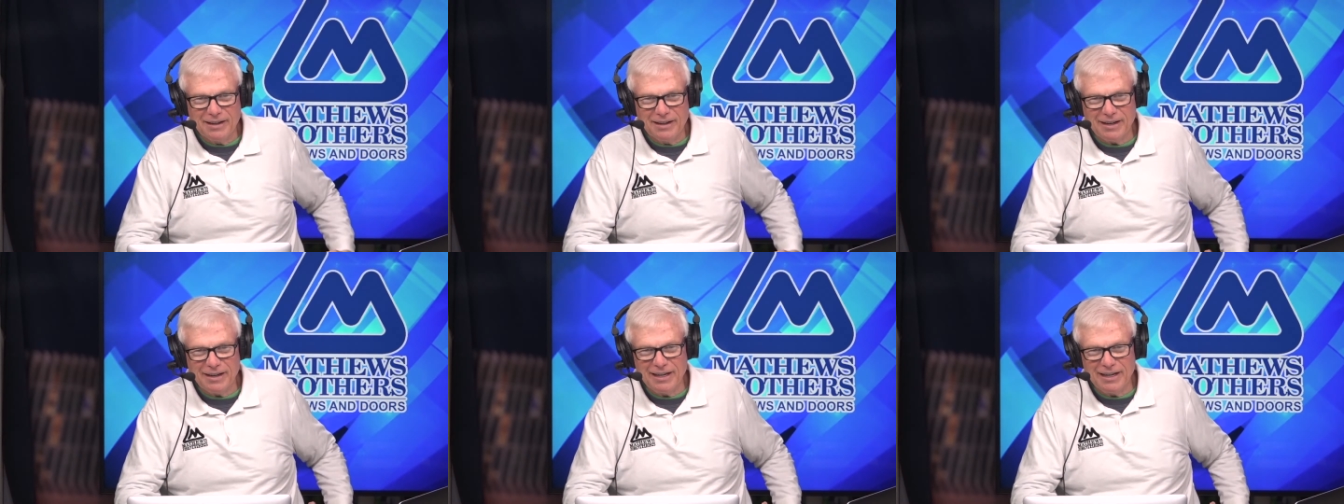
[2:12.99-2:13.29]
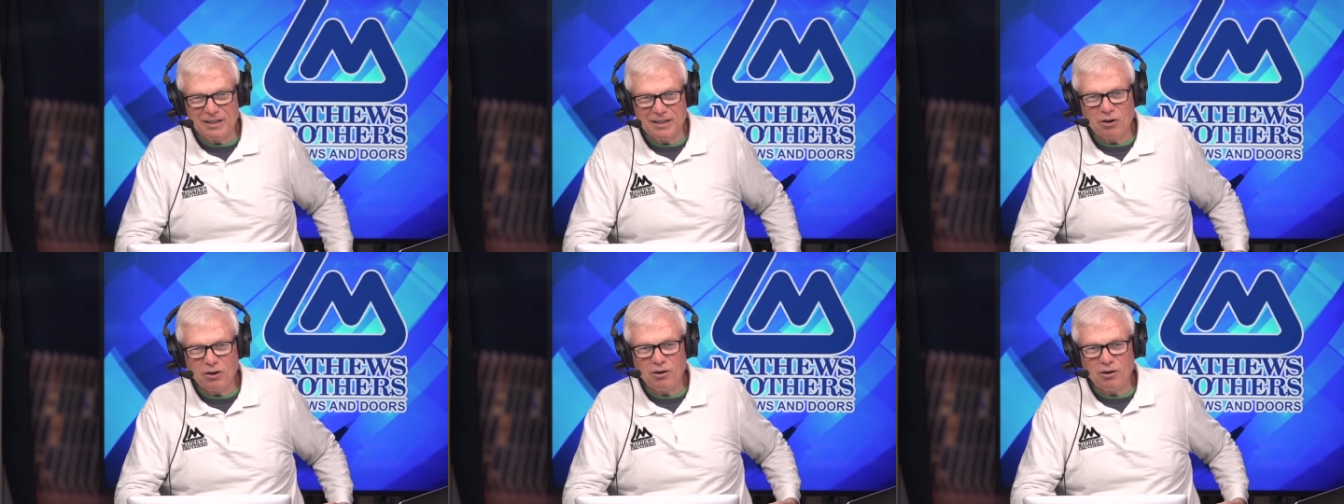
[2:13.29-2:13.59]
I
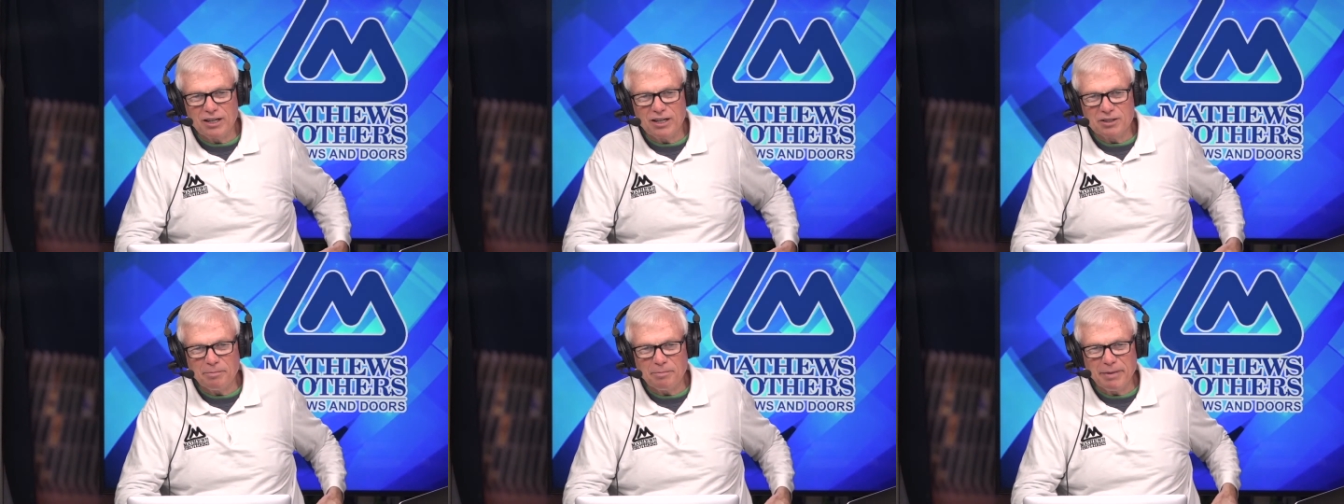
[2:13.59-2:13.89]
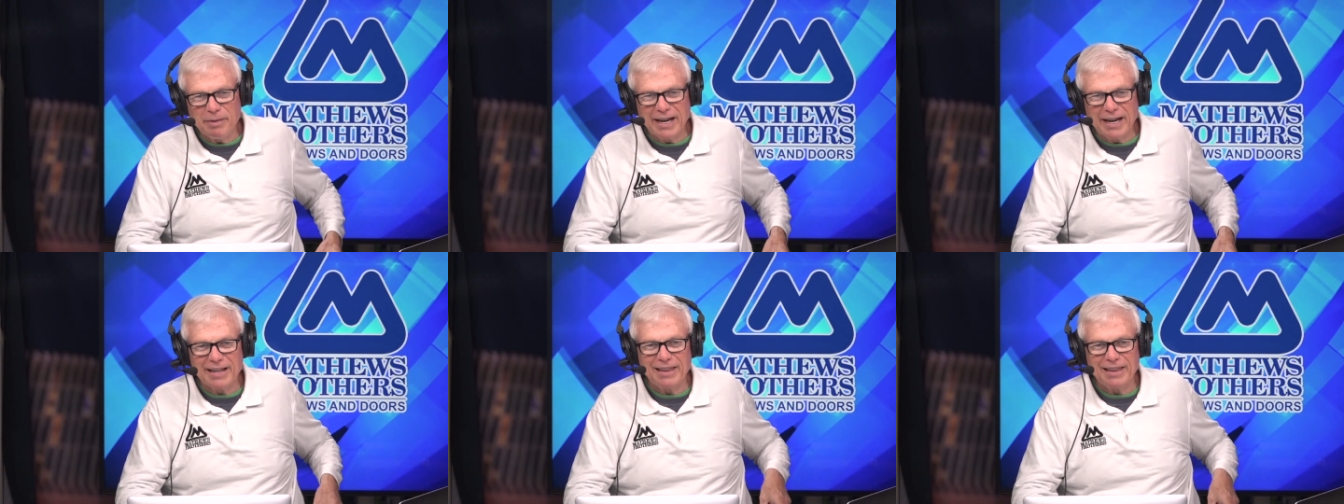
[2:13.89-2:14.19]
had to cross a
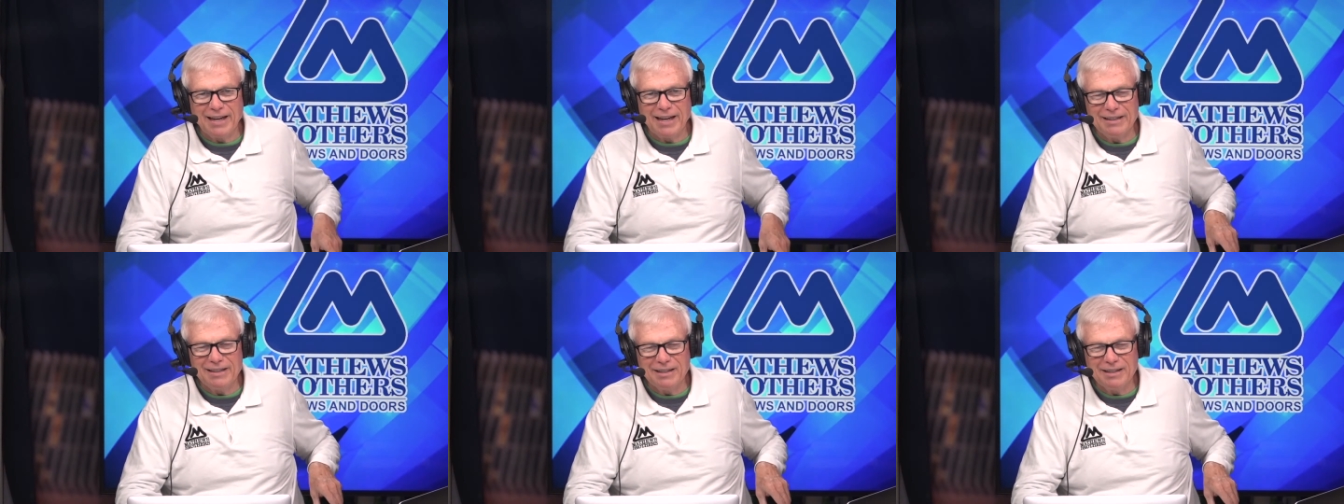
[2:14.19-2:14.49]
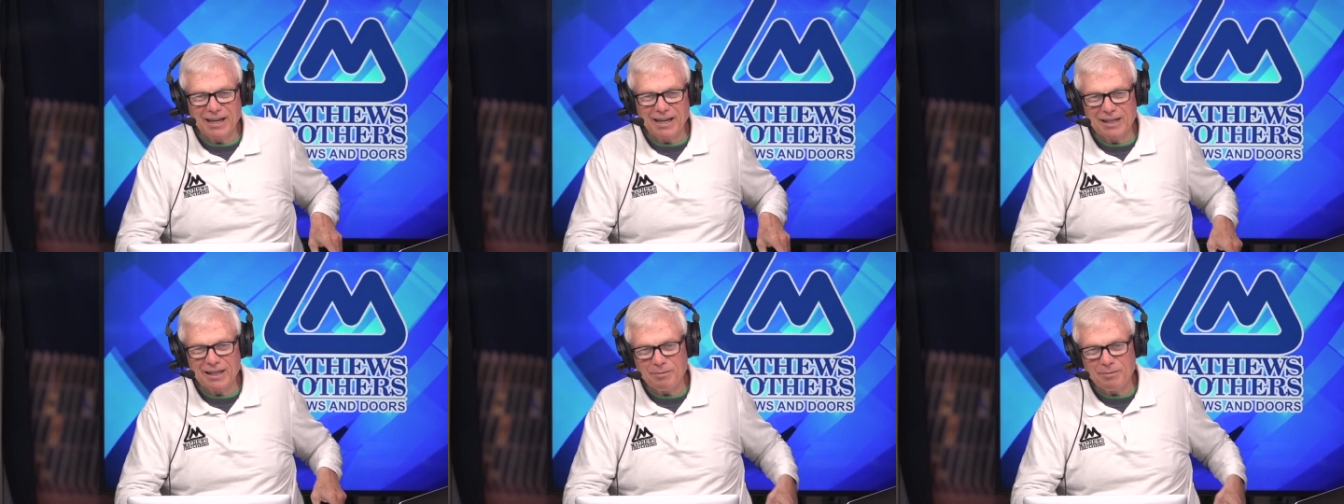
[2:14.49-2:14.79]
picket line to
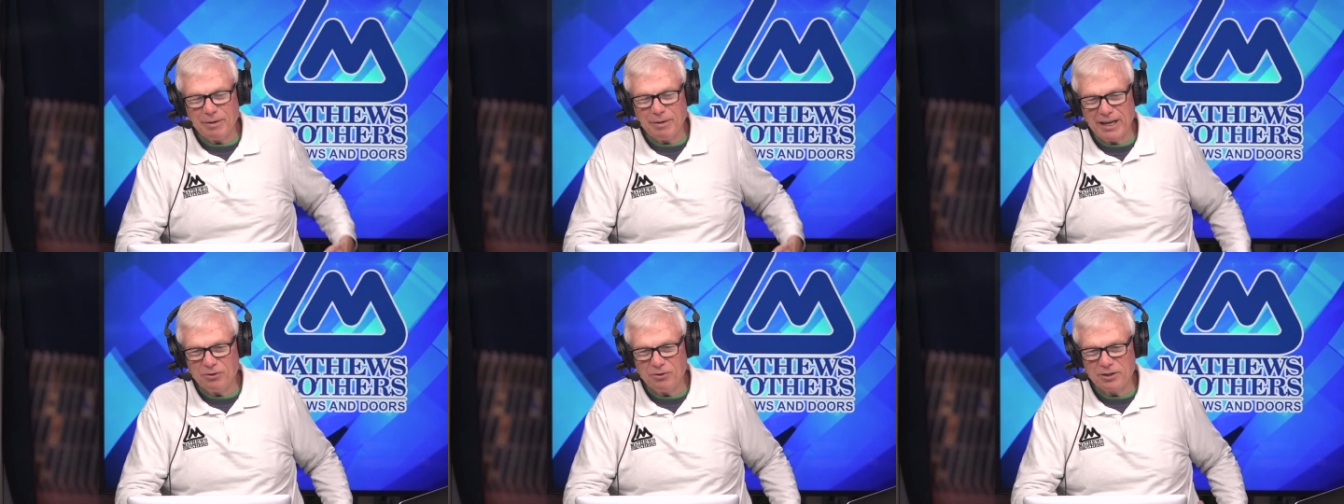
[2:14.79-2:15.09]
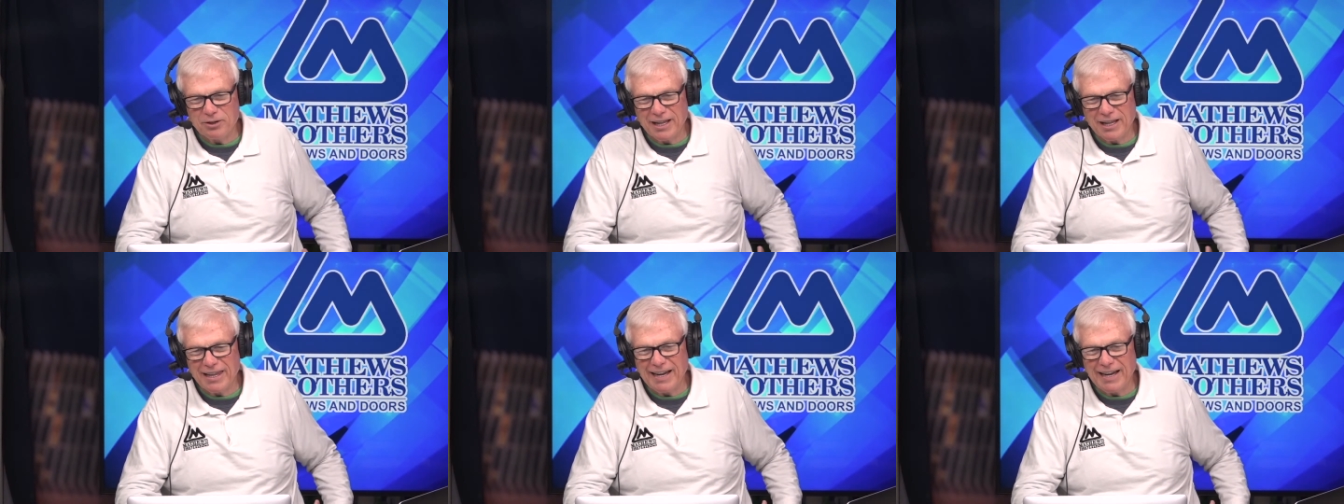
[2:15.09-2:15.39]
get to my
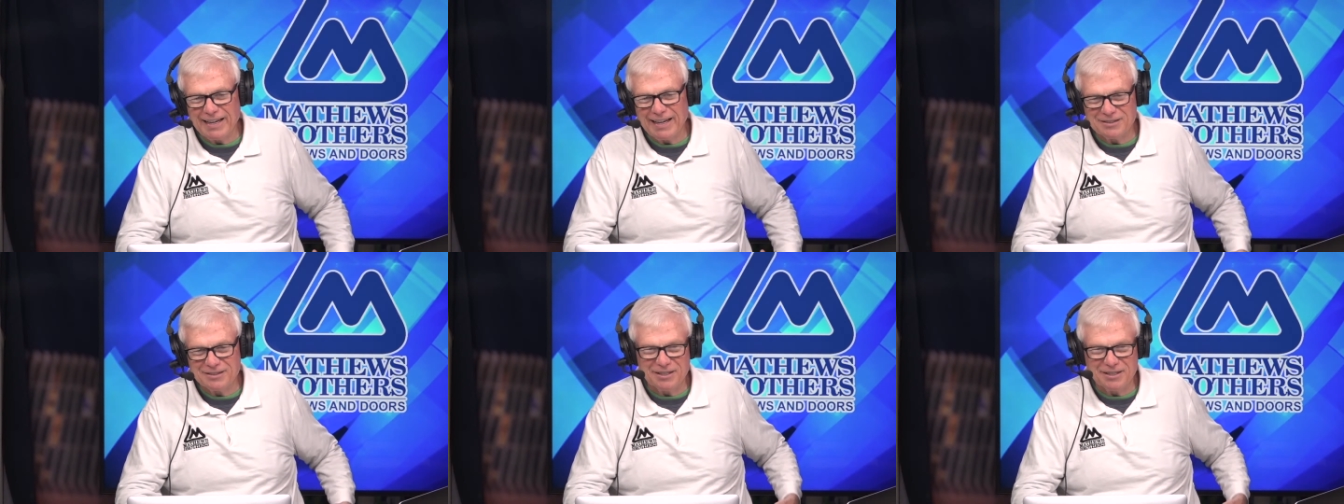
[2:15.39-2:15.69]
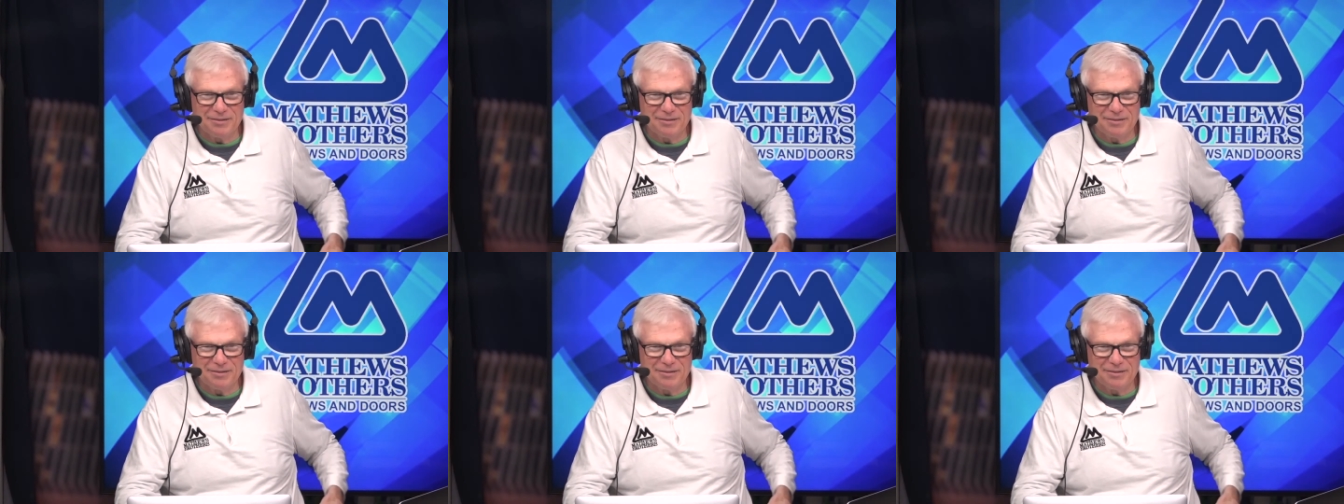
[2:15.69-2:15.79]
own class.